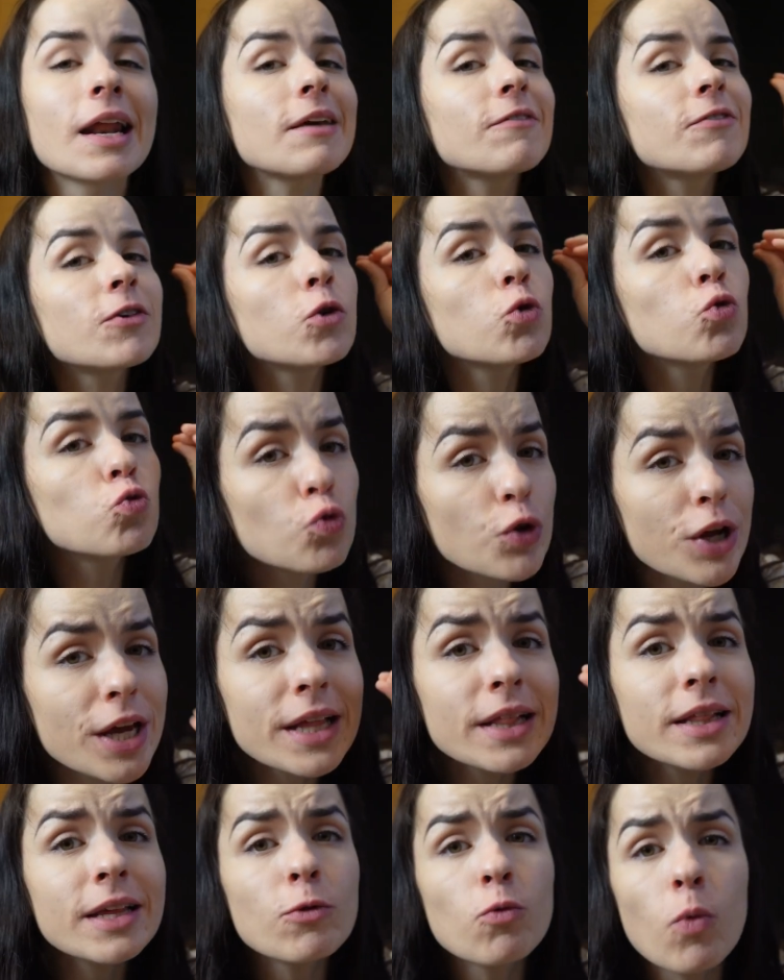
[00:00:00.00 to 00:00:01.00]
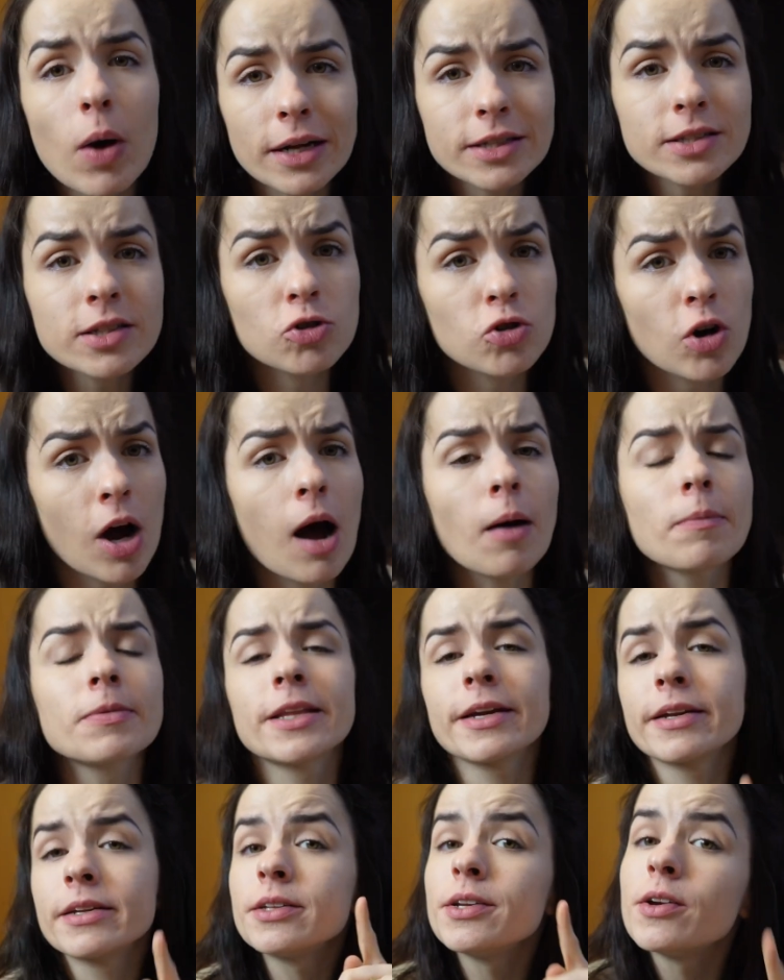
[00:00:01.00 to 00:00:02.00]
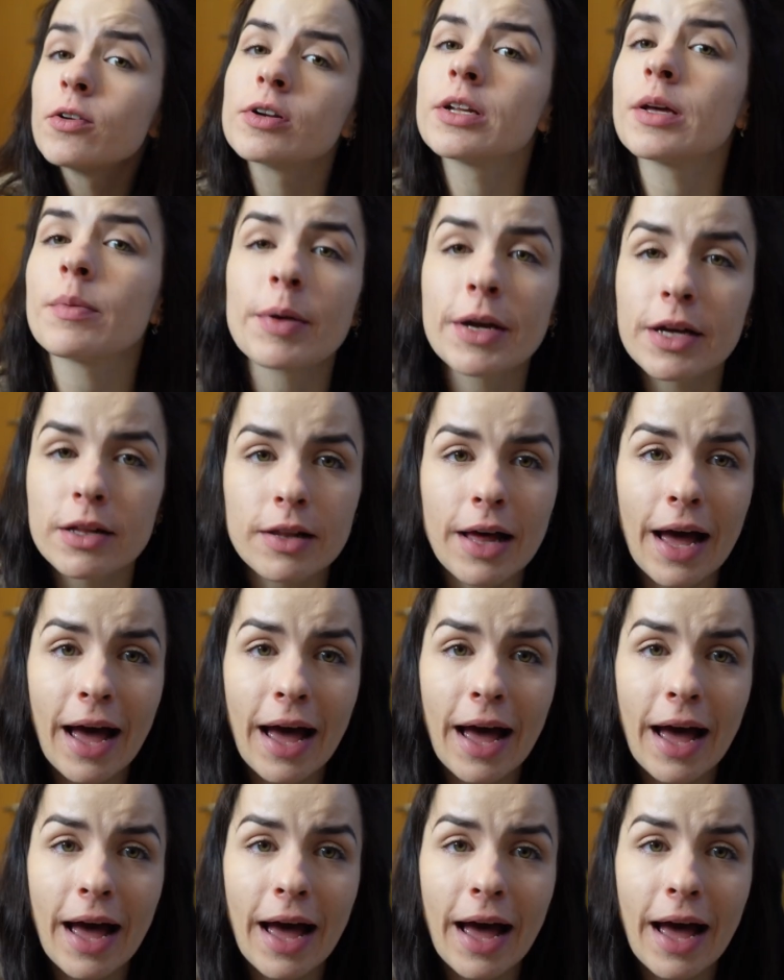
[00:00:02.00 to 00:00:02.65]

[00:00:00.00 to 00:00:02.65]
And if you really want to drop the neurotypical